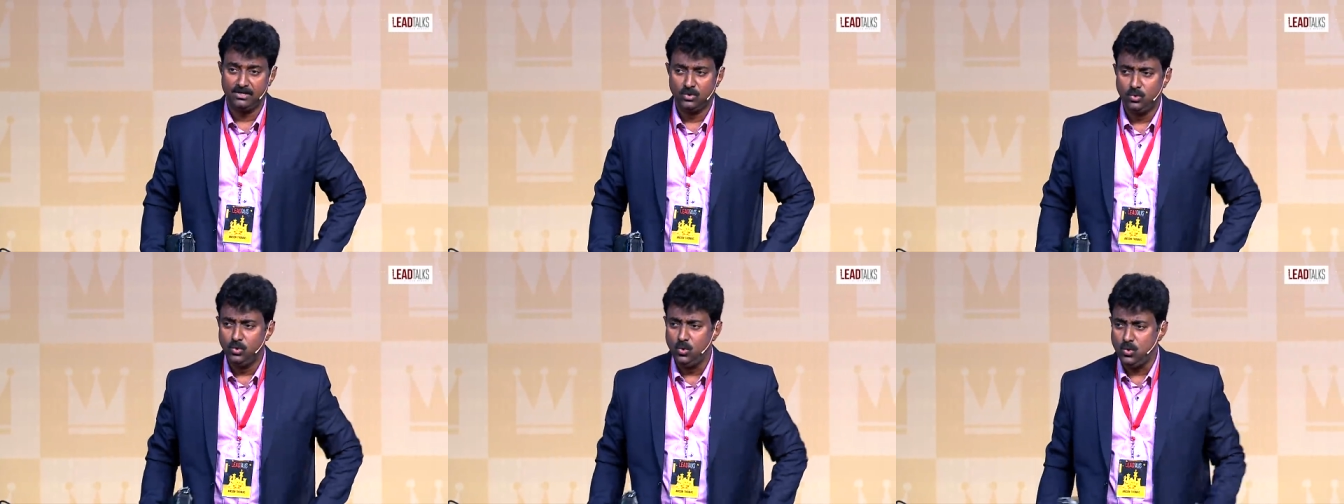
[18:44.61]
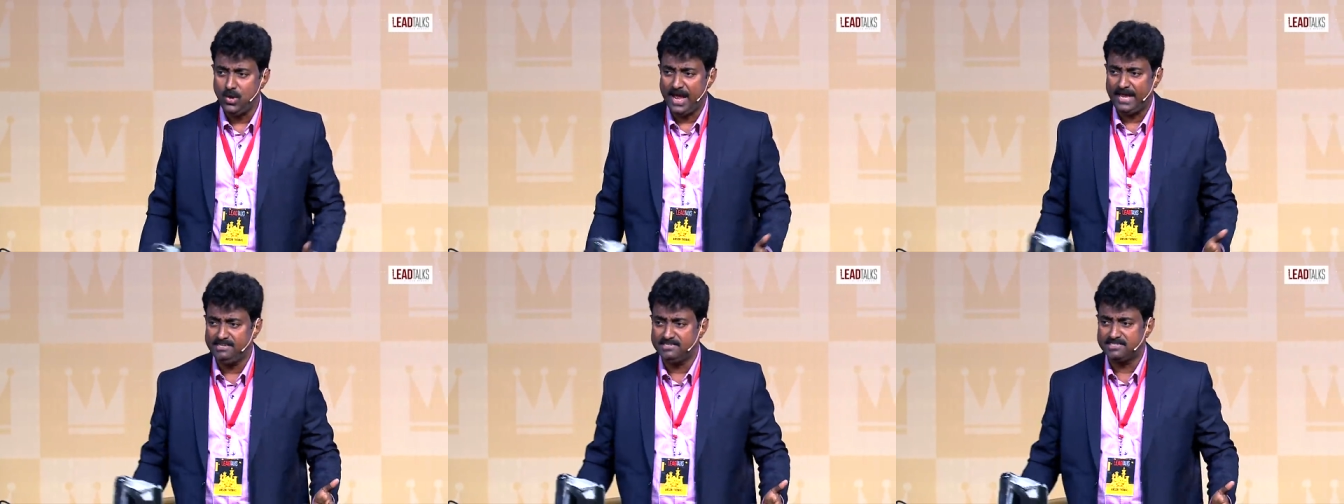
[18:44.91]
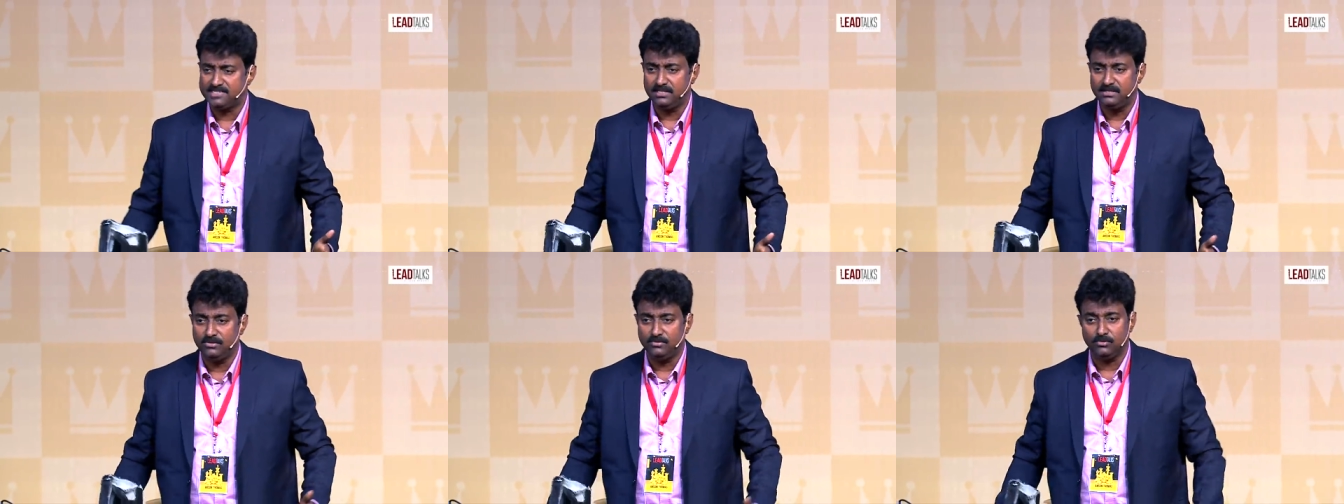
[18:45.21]
Who
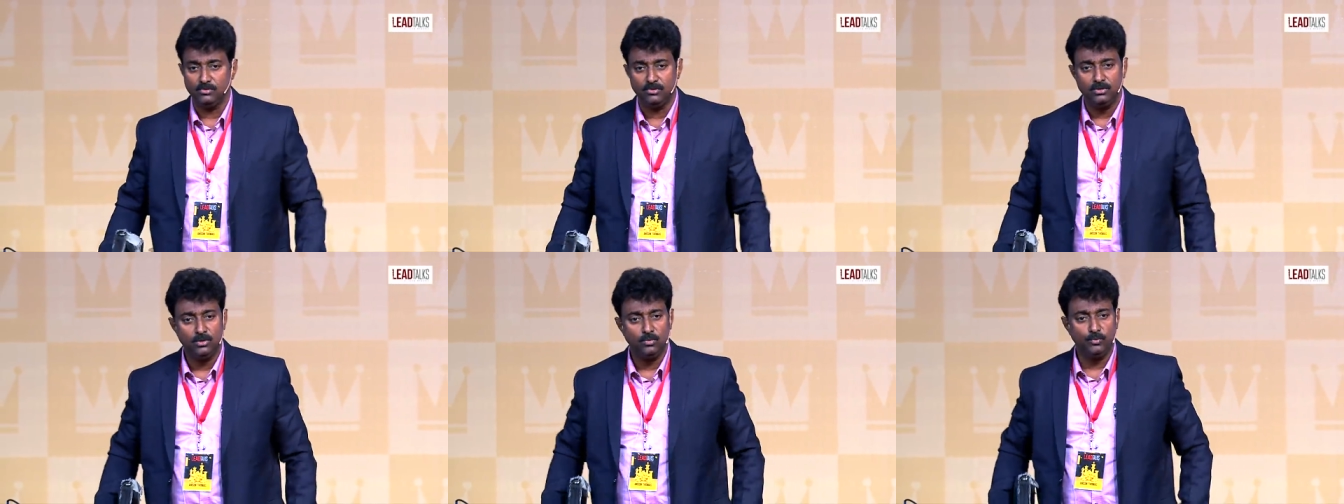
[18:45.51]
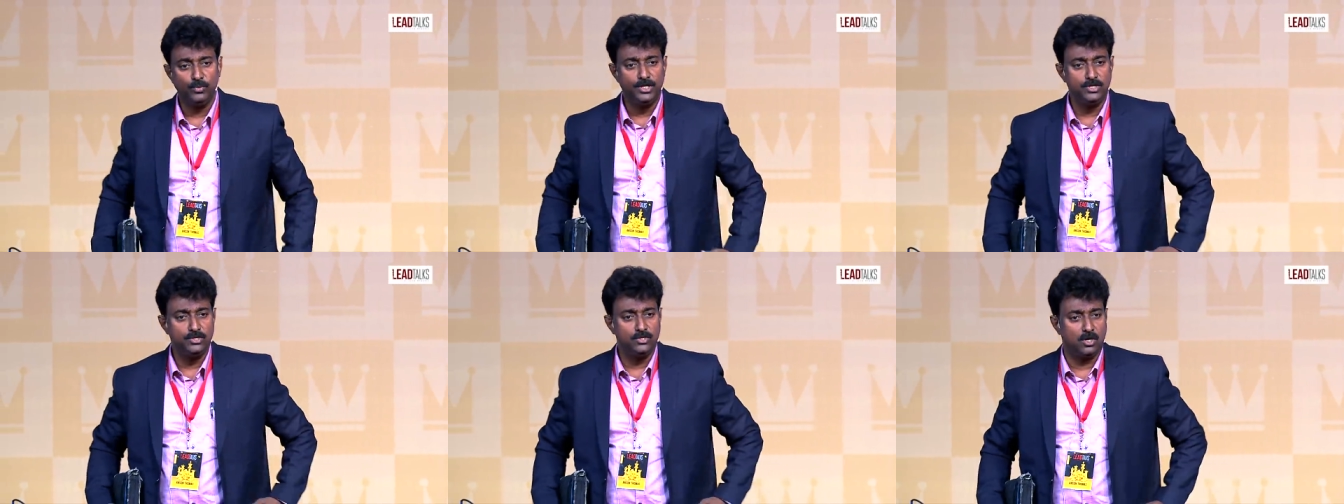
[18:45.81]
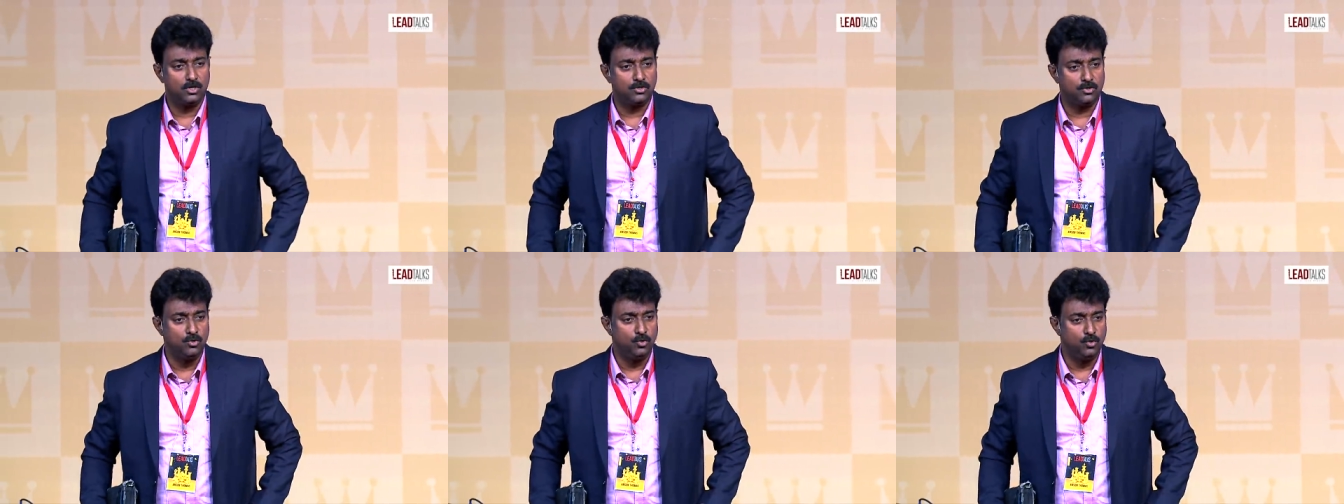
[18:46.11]
Anson? We do
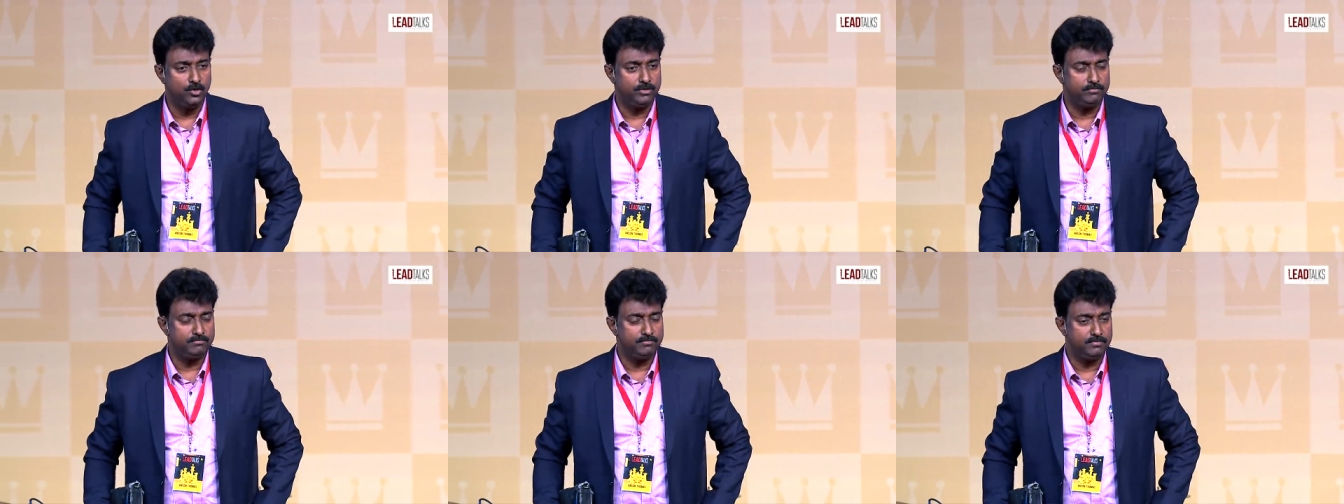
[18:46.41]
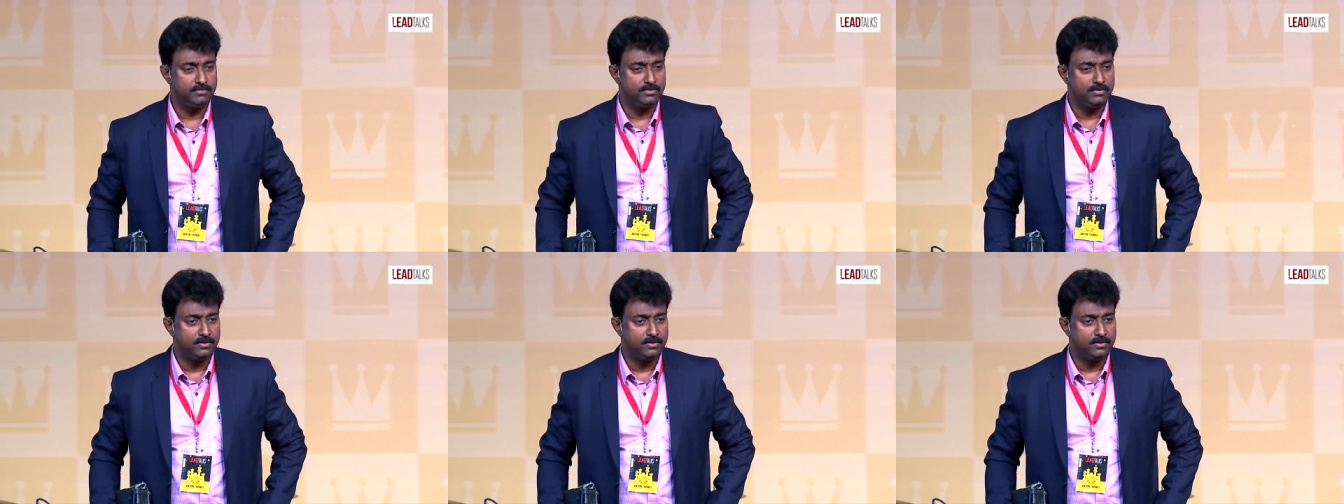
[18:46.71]
not know him.